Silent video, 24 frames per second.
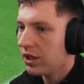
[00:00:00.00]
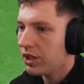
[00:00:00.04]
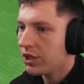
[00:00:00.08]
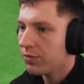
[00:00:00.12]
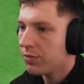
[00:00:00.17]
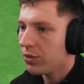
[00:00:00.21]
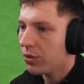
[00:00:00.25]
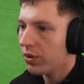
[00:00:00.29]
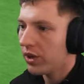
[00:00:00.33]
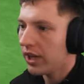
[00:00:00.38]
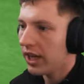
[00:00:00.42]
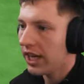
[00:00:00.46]

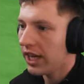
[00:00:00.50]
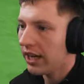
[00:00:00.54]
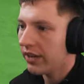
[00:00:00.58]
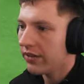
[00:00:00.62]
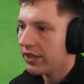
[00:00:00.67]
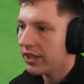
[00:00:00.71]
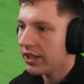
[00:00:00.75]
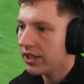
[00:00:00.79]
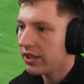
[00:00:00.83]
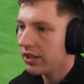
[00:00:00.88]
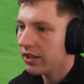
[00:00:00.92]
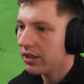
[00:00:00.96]
Nice ball to
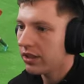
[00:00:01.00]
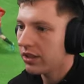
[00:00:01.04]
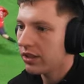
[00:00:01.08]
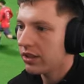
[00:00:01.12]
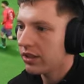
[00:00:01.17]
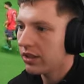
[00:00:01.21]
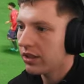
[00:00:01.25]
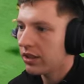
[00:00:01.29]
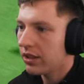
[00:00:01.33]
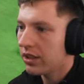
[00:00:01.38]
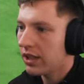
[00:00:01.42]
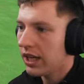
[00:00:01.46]
Harvey.
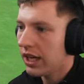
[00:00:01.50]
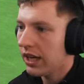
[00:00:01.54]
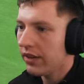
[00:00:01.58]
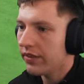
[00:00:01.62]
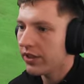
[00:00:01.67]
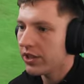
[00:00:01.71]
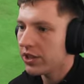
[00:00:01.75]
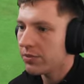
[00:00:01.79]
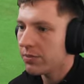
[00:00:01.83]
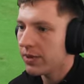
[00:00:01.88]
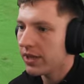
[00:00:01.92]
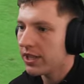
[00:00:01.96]

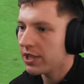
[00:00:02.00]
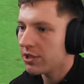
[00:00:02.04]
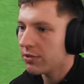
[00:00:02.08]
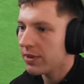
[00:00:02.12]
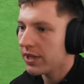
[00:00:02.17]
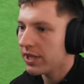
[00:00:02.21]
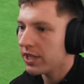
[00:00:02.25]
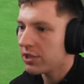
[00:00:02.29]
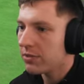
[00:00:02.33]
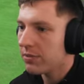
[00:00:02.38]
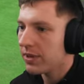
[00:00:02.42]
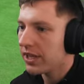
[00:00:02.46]
Harvey,
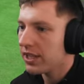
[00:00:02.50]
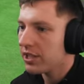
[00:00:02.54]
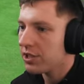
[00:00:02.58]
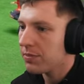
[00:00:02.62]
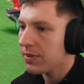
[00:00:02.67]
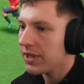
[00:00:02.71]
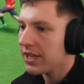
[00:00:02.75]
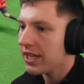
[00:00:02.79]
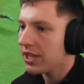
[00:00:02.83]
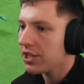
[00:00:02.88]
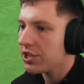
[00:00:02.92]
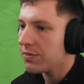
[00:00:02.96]

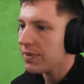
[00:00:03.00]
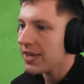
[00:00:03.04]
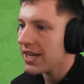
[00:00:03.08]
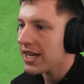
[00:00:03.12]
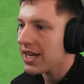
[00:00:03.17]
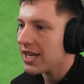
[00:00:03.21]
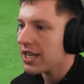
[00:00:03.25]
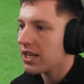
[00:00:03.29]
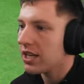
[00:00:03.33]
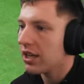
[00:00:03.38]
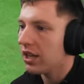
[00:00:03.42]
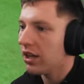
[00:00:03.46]
into
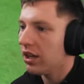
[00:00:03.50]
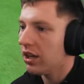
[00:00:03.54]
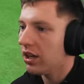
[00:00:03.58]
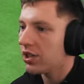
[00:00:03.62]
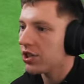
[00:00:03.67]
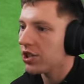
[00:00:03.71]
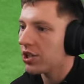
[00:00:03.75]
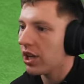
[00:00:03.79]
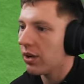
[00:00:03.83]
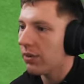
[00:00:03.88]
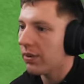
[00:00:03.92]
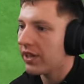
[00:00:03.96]
me.
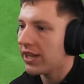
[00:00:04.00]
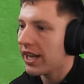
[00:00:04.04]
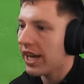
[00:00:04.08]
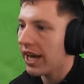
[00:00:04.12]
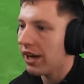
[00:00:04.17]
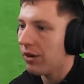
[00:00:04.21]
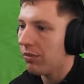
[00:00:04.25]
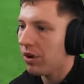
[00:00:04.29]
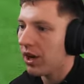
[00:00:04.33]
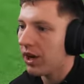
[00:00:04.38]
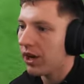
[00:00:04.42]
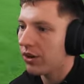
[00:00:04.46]
Oh, slow it
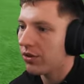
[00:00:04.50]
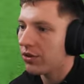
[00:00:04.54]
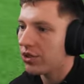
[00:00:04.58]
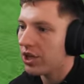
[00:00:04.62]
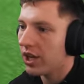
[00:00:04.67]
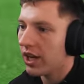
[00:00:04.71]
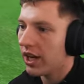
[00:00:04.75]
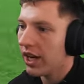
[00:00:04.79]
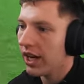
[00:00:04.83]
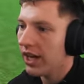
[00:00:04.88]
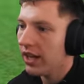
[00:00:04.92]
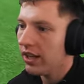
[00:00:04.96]
down, why
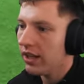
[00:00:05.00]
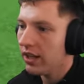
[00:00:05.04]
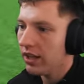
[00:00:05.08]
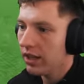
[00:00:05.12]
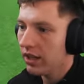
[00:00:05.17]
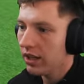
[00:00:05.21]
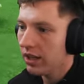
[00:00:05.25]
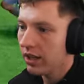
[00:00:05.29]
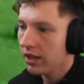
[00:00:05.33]
don't you, huh?